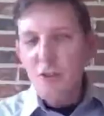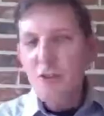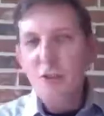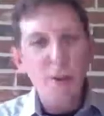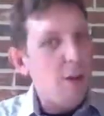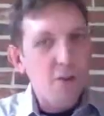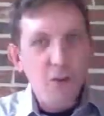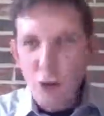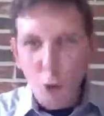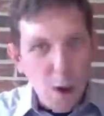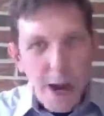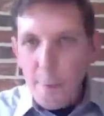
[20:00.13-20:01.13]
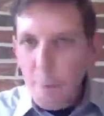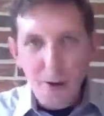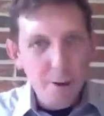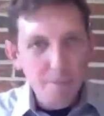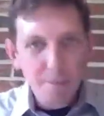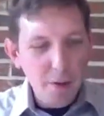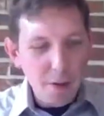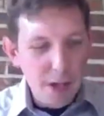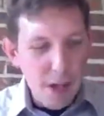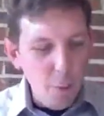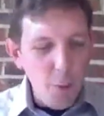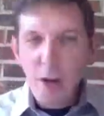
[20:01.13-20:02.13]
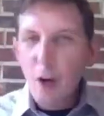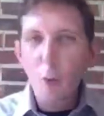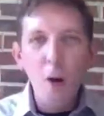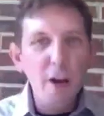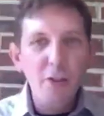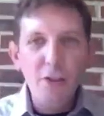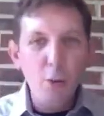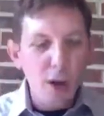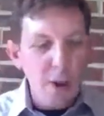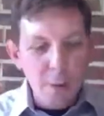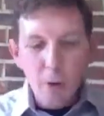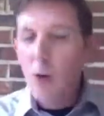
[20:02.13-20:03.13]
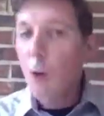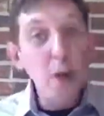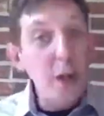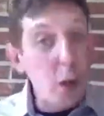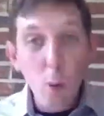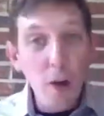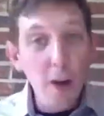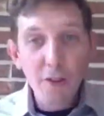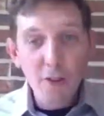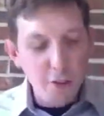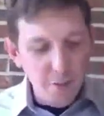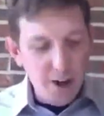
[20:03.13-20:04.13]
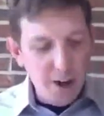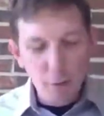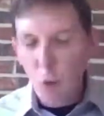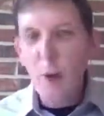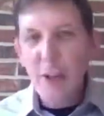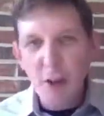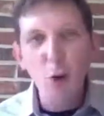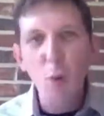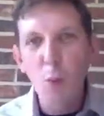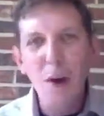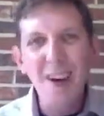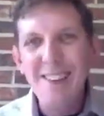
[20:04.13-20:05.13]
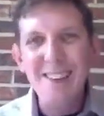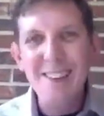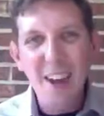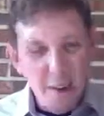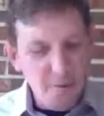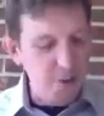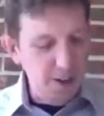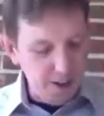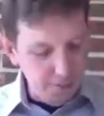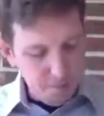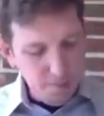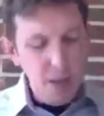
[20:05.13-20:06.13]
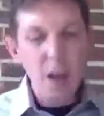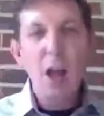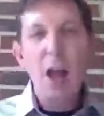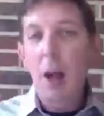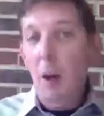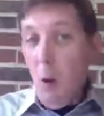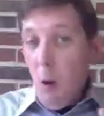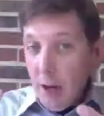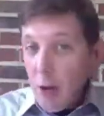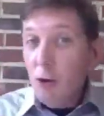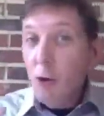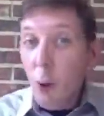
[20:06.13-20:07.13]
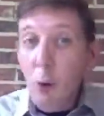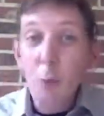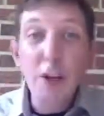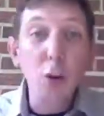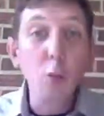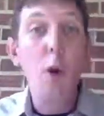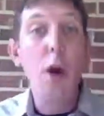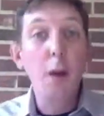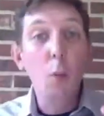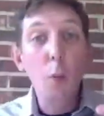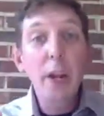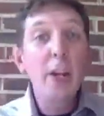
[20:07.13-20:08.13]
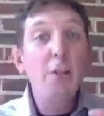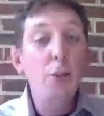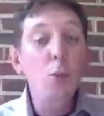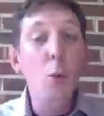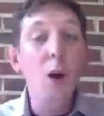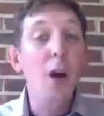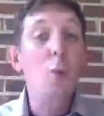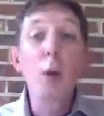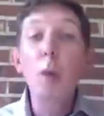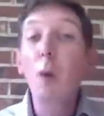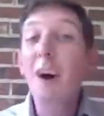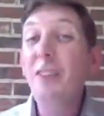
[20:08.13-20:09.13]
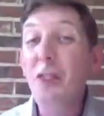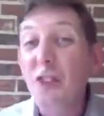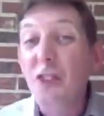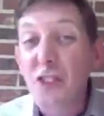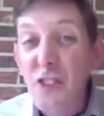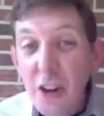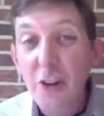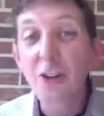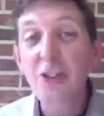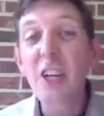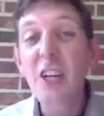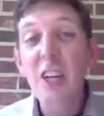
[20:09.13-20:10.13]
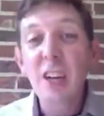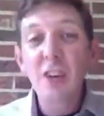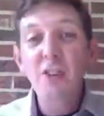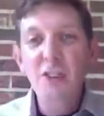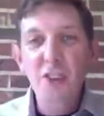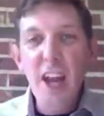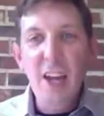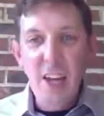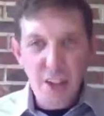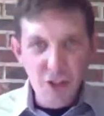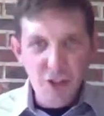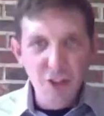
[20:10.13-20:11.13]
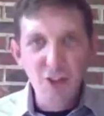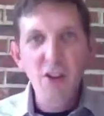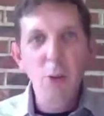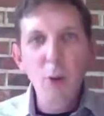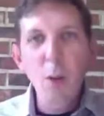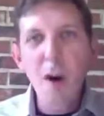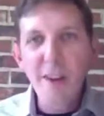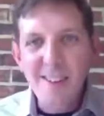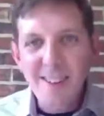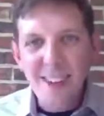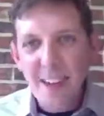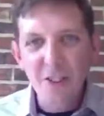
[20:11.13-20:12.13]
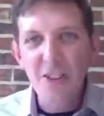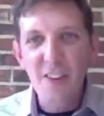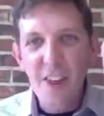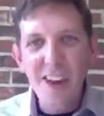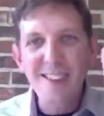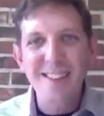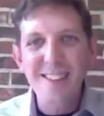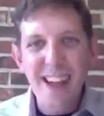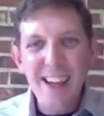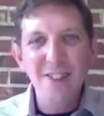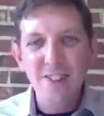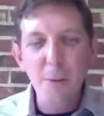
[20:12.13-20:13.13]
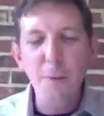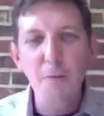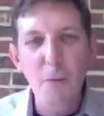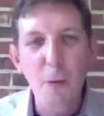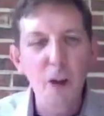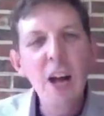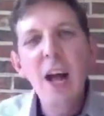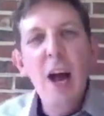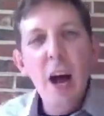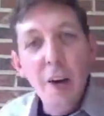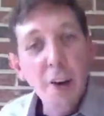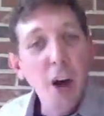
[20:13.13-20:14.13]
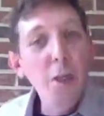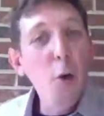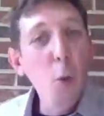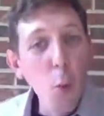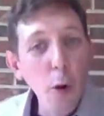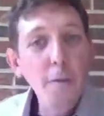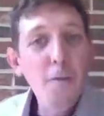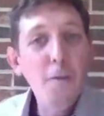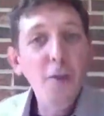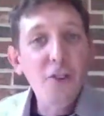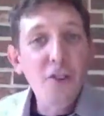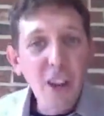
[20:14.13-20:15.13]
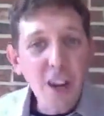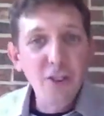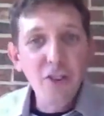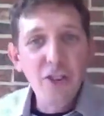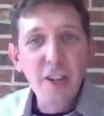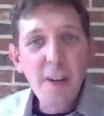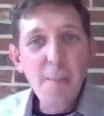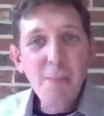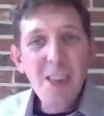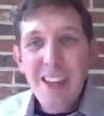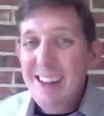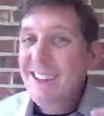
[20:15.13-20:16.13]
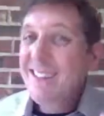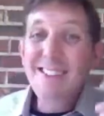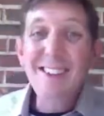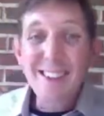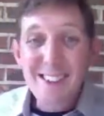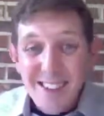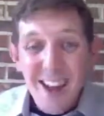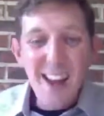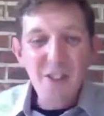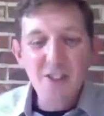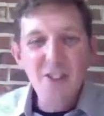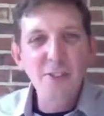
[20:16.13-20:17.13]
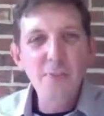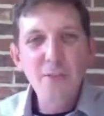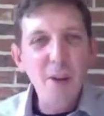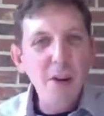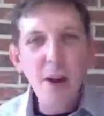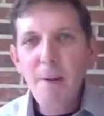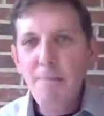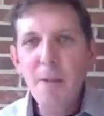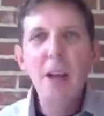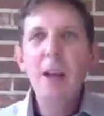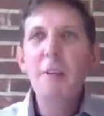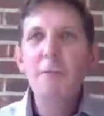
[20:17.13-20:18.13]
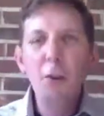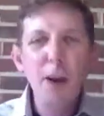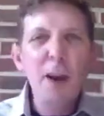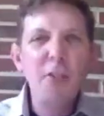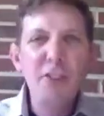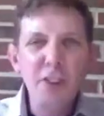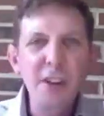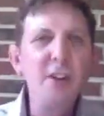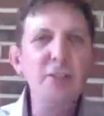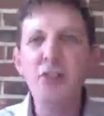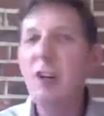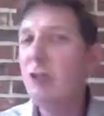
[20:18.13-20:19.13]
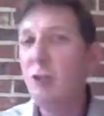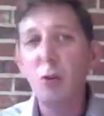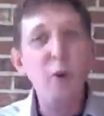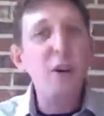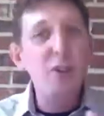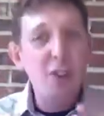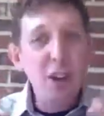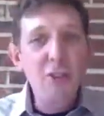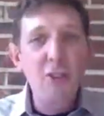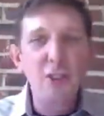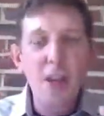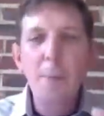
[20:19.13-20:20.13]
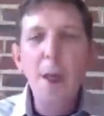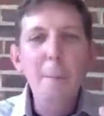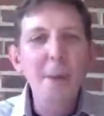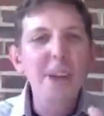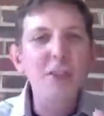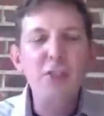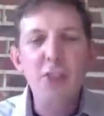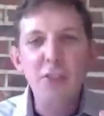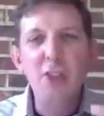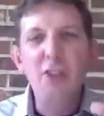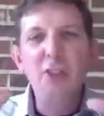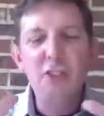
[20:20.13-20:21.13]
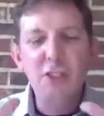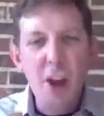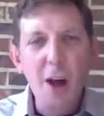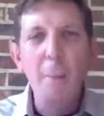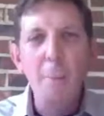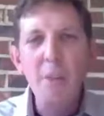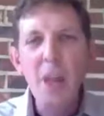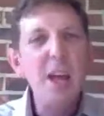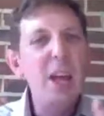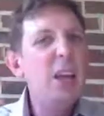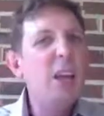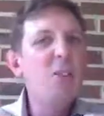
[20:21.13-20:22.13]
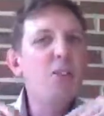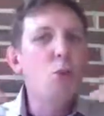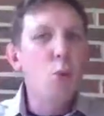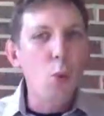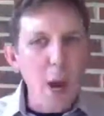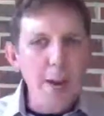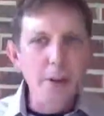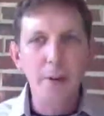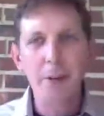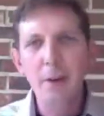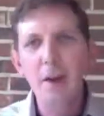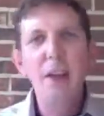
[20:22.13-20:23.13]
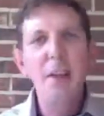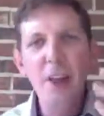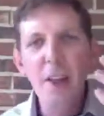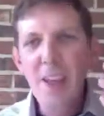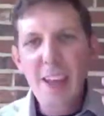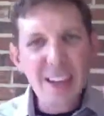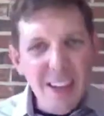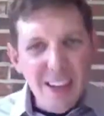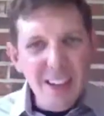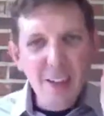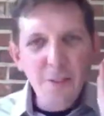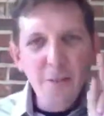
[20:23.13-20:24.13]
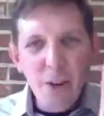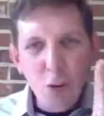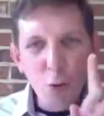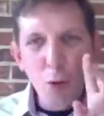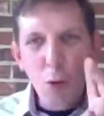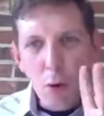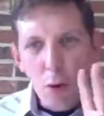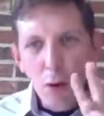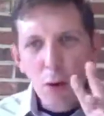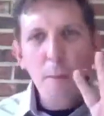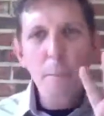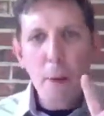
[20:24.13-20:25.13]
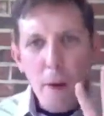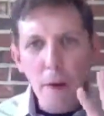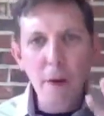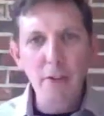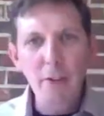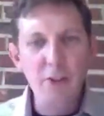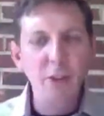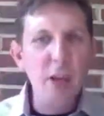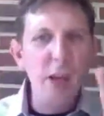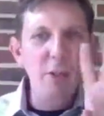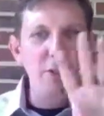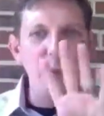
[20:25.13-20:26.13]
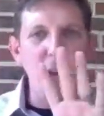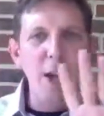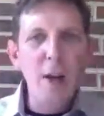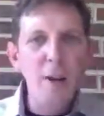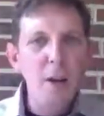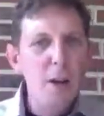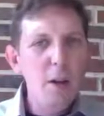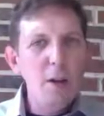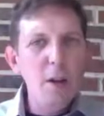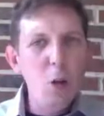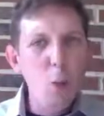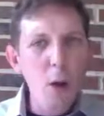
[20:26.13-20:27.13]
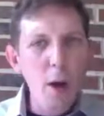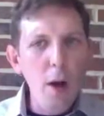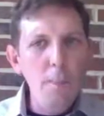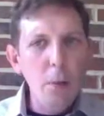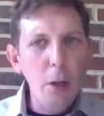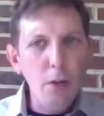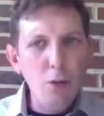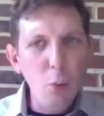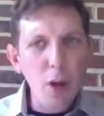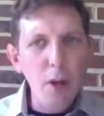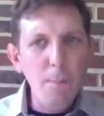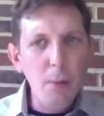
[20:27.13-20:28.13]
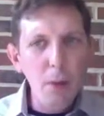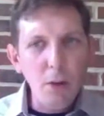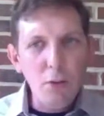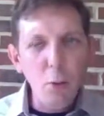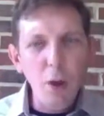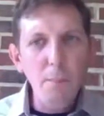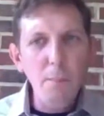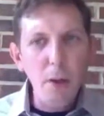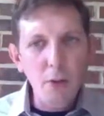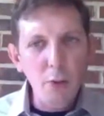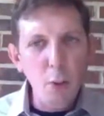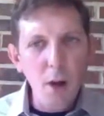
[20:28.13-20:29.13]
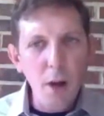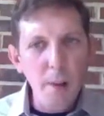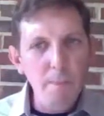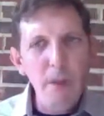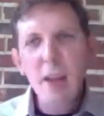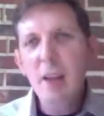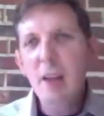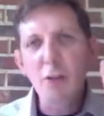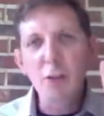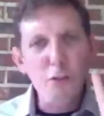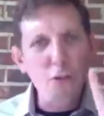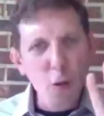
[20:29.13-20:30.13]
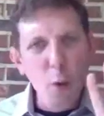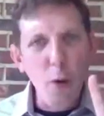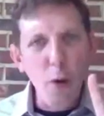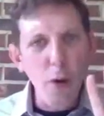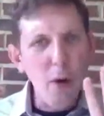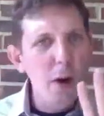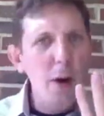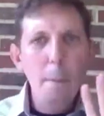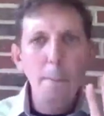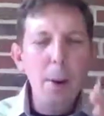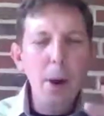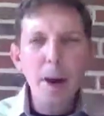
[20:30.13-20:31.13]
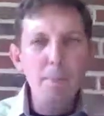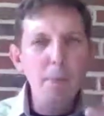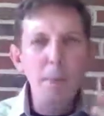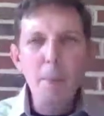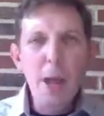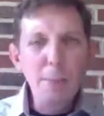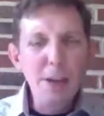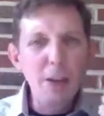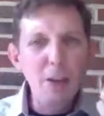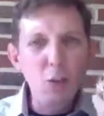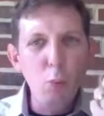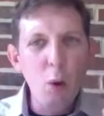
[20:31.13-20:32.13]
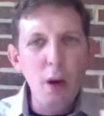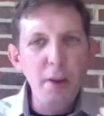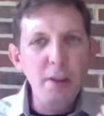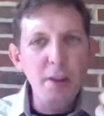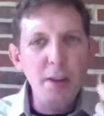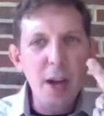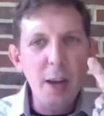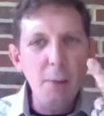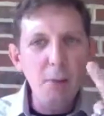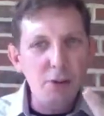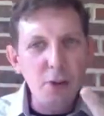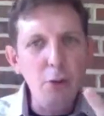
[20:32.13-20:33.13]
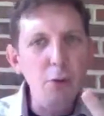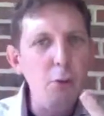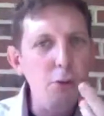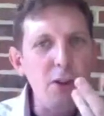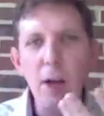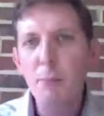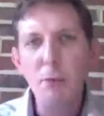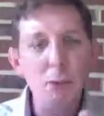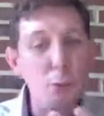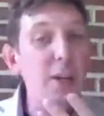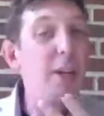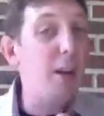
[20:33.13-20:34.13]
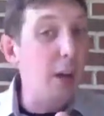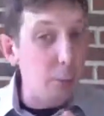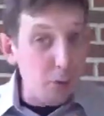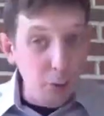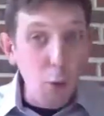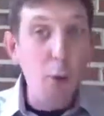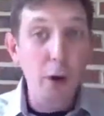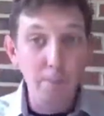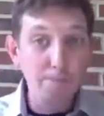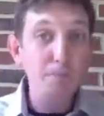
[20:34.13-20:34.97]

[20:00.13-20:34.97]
Scramble. Okay. We don't want to scramble. We don't want survival. We don't want siphoning. Here's what we do want. We want the synergy stage. We want synergy. That is stage number 4. Another word for synergy is success. All right? If you have synergy as an organization, then that means that the sum is greater than the individual parts. Okay? So I got, 1 plus 1 plus 1 plus 1 is 4, but maybe it's 1 times 2 times 3 times 4.